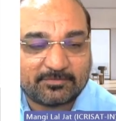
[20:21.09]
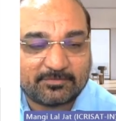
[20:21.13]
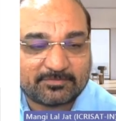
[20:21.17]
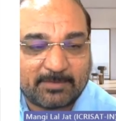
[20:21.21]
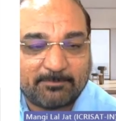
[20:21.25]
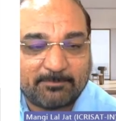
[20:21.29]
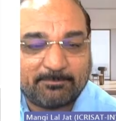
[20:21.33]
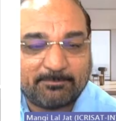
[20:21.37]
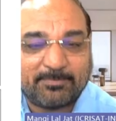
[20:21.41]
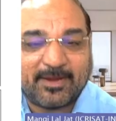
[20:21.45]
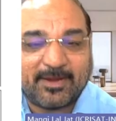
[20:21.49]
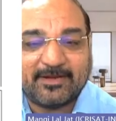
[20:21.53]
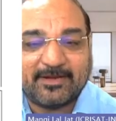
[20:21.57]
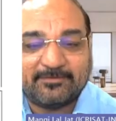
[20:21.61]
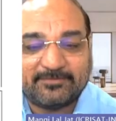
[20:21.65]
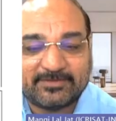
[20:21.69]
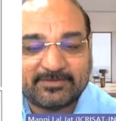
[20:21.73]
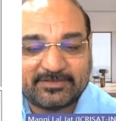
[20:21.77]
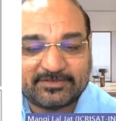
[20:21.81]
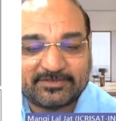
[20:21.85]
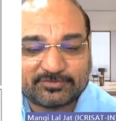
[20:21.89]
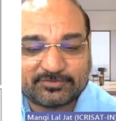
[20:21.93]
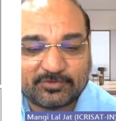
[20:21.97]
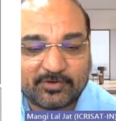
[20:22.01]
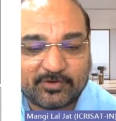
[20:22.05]
combined with
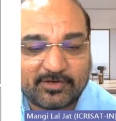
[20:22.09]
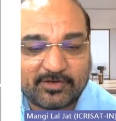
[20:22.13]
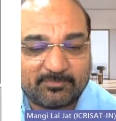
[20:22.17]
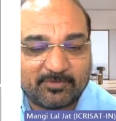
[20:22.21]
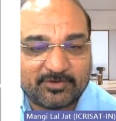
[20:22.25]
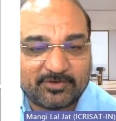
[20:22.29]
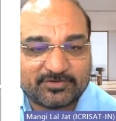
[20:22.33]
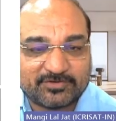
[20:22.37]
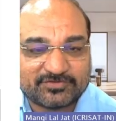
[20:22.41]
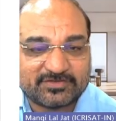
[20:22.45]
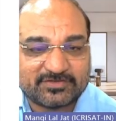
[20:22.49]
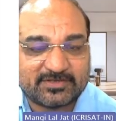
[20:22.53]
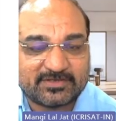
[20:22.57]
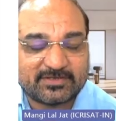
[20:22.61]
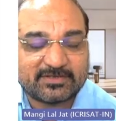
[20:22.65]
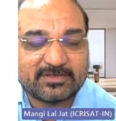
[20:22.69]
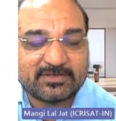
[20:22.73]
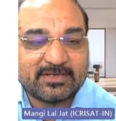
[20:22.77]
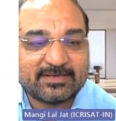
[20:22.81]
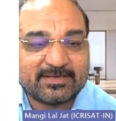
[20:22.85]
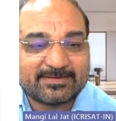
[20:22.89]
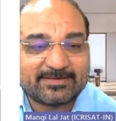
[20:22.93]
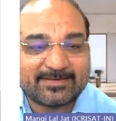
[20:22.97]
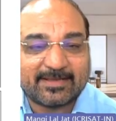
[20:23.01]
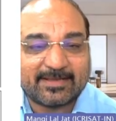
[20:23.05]
the soil moisture,
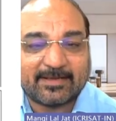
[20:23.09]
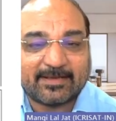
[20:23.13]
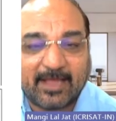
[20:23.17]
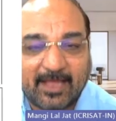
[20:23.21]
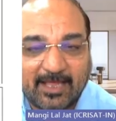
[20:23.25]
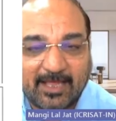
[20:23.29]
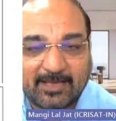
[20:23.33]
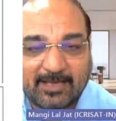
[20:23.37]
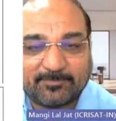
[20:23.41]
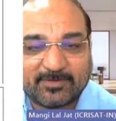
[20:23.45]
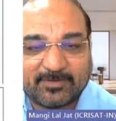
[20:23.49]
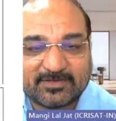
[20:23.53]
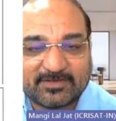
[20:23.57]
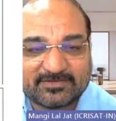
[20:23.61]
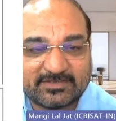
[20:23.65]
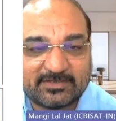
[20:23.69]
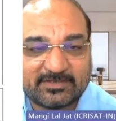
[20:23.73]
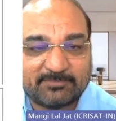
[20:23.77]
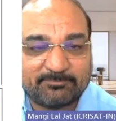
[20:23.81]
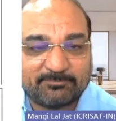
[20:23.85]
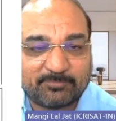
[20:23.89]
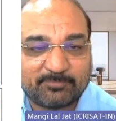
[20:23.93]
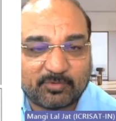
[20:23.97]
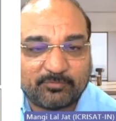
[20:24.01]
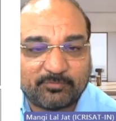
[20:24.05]
can help us
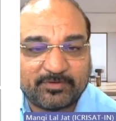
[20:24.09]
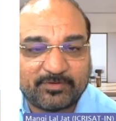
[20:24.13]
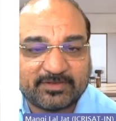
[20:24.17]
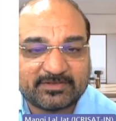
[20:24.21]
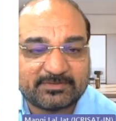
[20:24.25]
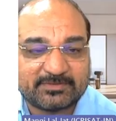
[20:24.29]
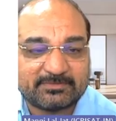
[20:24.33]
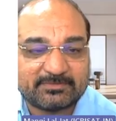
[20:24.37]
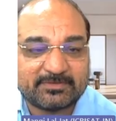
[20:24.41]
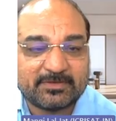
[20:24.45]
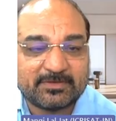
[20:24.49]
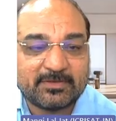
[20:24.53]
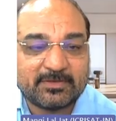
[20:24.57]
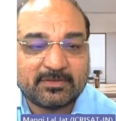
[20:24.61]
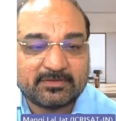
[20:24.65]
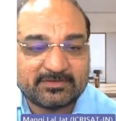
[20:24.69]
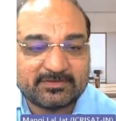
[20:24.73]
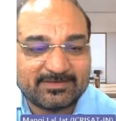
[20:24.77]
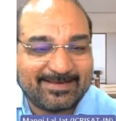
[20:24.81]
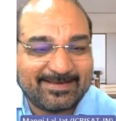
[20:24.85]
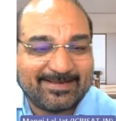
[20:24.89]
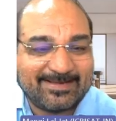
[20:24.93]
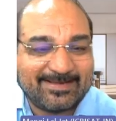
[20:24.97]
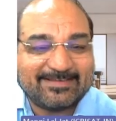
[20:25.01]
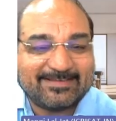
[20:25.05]
in improving the
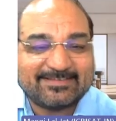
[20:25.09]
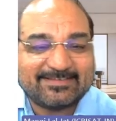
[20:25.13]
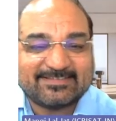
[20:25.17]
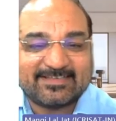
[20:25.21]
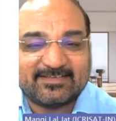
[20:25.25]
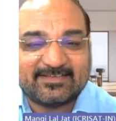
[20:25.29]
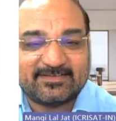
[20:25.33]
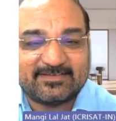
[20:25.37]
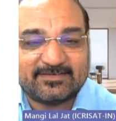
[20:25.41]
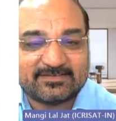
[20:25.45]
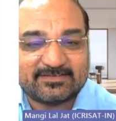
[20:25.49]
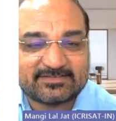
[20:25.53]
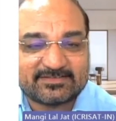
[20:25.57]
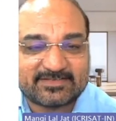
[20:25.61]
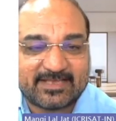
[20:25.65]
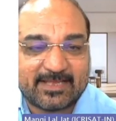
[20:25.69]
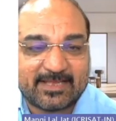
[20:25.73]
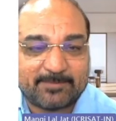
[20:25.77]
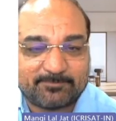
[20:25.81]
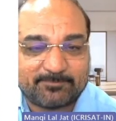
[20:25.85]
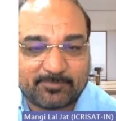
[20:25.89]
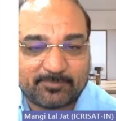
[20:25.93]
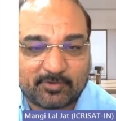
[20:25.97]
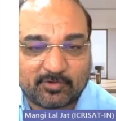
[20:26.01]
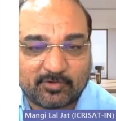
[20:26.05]

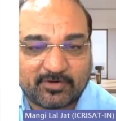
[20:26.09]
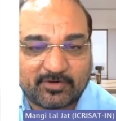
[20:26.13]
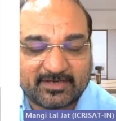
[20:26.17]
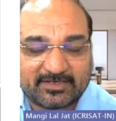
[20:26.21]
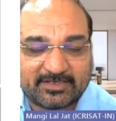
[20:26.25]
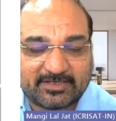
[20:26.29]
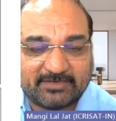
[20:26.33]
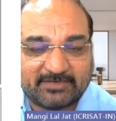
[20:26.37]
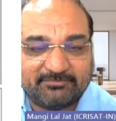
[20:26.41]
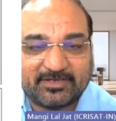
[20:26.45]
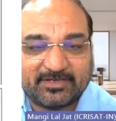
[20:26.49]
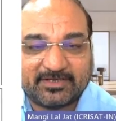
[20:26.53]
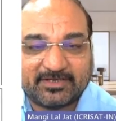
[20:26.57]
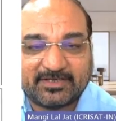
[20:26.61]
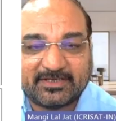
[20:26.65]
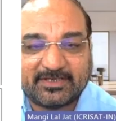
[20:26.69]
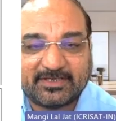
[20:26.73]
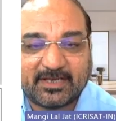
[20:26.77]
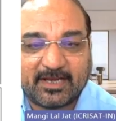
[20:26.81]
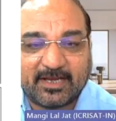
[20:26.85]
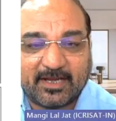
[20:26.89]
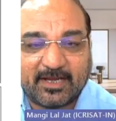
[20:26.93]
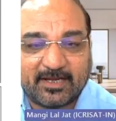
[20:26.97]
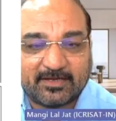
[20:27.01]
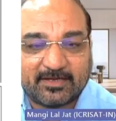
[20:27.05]
landscape
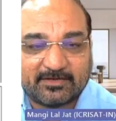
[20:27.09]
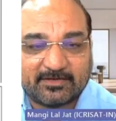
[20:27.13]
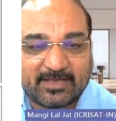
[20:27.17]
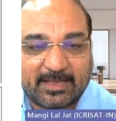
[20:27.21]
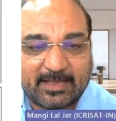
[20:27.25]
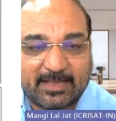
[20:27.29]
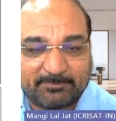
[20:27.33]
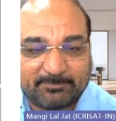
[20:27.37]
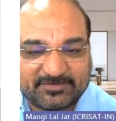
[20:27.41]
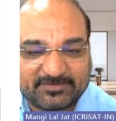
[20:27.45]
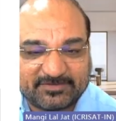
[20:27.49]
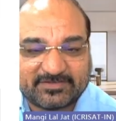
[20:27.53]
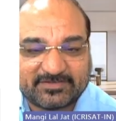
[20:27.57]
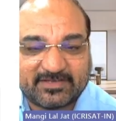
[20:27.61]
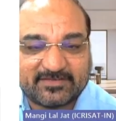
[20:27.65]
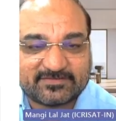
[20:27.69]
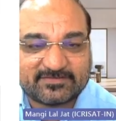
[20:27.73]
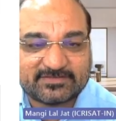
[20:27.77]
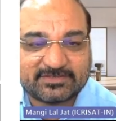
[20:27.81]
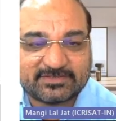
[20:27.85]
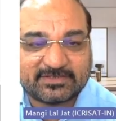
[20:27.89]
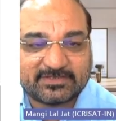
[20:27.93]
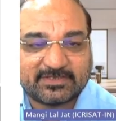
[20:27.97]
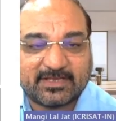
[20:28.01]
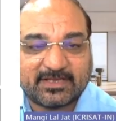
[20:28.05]
productivity and
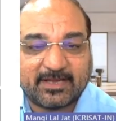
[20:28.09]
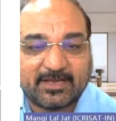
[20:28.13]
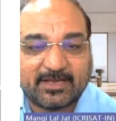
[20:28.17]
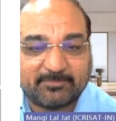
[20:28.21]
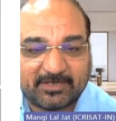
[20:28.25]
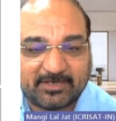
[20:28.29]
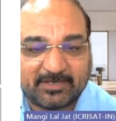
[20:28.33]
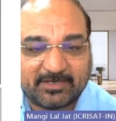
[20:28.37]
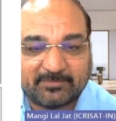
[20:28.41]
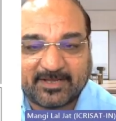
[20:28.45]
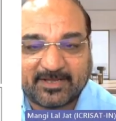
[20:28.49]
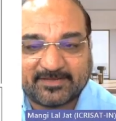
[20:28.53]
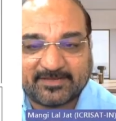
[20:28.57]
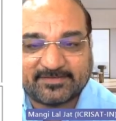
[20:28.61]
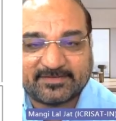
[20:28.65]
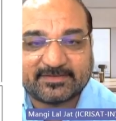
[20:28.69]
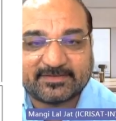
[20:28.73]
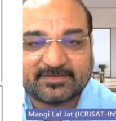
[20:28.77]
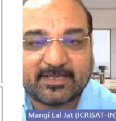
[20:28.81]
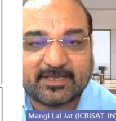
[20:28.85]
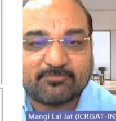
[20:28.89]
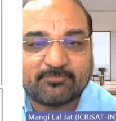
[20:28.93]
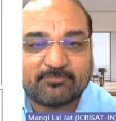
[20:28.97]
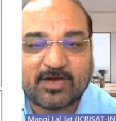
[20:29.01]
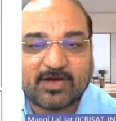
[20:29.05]
efficiency and minimizing
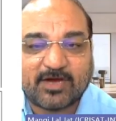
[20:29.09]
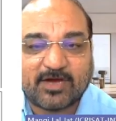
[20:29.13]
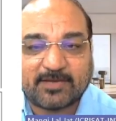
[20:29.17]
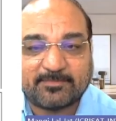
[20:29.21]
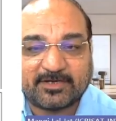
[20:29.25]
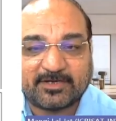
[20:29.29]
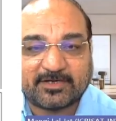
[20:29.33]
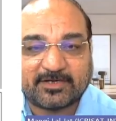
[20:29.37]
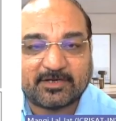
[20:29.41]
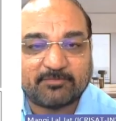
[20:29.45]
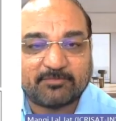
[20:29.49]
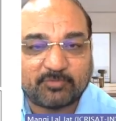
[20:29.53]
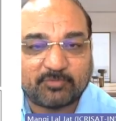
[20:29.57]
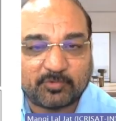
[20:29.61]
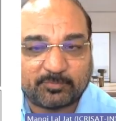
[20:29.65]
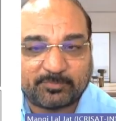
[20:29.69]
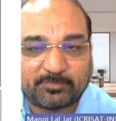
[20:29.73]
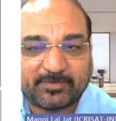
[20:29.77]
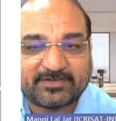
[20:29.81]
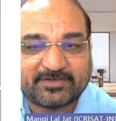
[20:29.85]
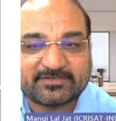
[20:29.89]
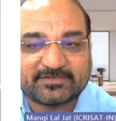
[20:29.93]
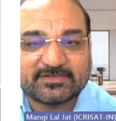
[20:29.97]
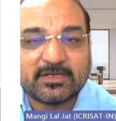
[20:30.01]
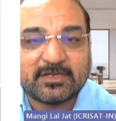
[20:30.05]
the environmental
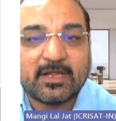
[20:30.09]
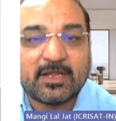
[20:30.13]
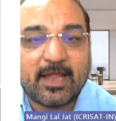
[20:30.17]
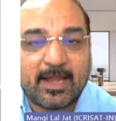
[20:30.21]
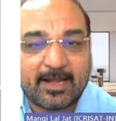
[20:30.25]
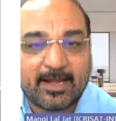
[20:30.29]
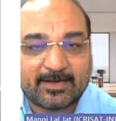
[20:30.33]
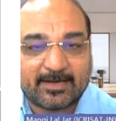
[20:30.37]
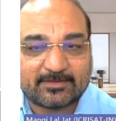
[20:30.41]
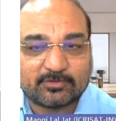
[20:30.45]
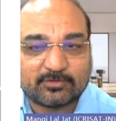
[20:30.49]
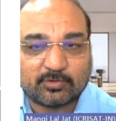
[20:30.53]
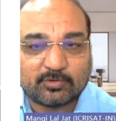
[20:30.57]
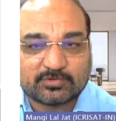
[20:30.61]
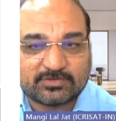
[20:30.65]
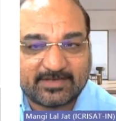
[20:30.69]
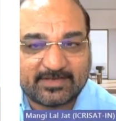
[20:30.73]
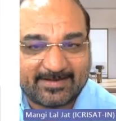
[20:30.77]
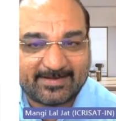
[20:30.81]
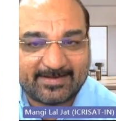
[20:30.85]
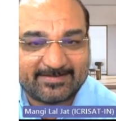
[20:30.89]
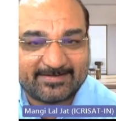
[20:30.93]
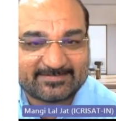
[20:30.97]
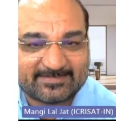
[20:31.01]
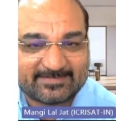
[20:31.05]
footprints at those
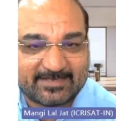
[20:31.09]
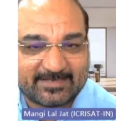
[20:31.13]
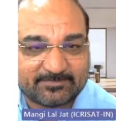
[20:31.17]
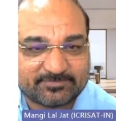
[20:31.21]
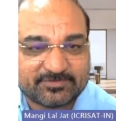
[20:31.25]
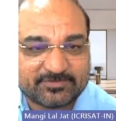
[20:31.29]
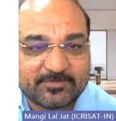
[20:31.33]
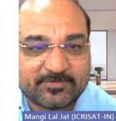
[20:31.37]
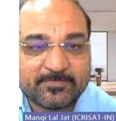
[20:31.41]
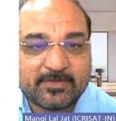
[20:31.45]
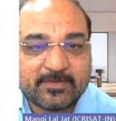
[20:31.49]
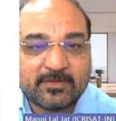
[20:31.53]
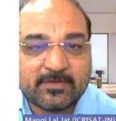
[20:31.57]
landscapes.